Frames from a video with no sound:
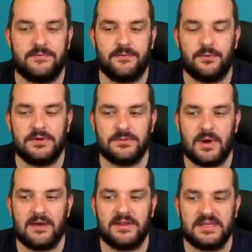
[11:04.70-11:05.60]
forward as
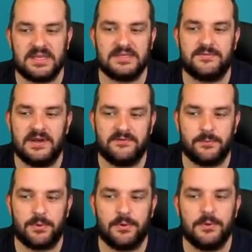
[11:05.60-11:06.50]
well than he does for
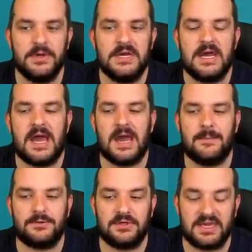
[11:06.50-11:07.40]
Liverpool.
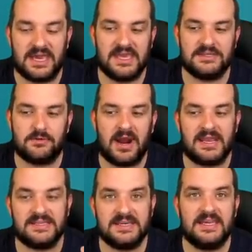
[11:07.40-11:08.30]
So I think he's great.
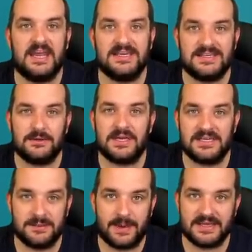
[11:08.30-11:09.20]
Insigne, I still think,
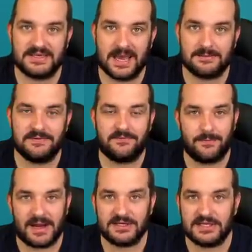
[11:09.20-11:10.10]
is the best captain for
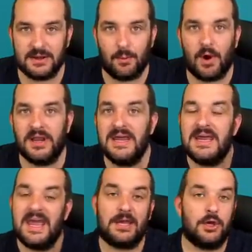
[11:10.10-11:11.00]
match day one.
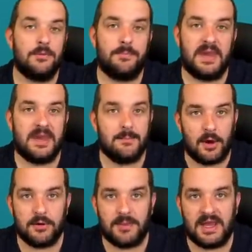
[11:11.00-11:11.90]
It could be
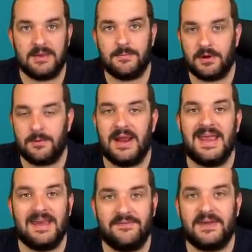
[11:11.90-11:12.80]
Immobile, by the way,
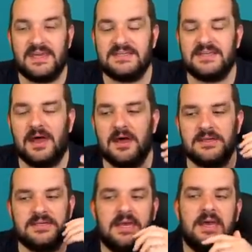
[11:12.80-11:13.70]
if he
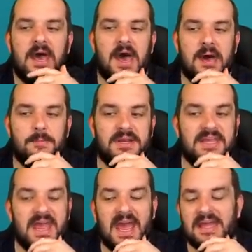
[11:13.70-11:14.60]
starts. But
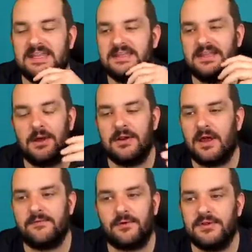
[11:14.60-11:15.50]
again,
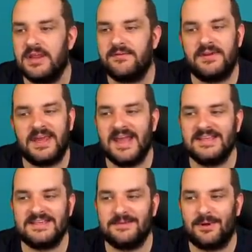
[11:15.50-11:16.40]
I've got nothing
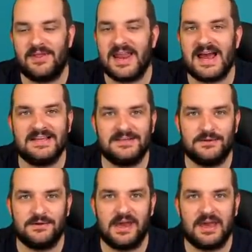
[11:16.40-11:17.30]
against him. Like the last
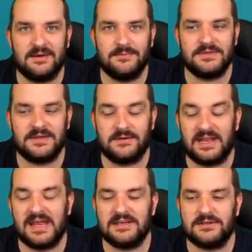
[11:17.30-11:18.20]
two games, or the
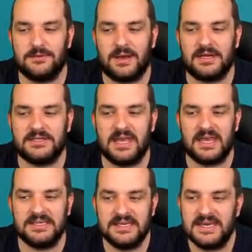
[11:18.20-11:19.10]
last two match
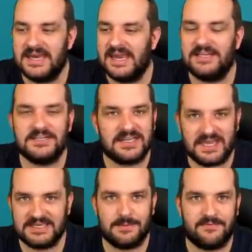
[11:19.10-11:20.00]
days, he just
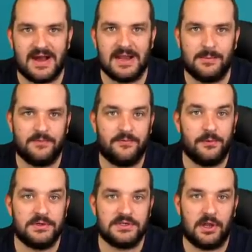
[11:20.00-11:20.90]
takes up a valuable
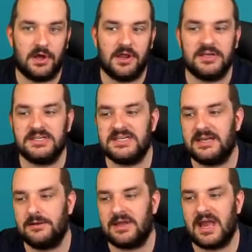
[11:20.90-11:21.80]
forward slot. And I just
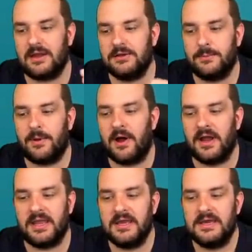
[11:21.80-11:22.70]
think Lukaku,
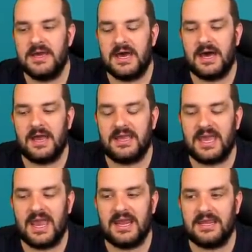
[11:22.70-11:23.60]
Depay, and
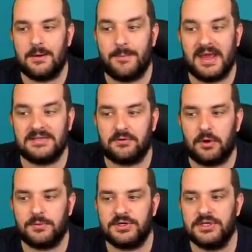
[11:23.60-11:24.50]
Kane are better
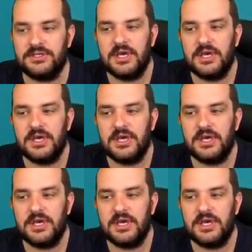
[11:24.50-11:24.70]
options.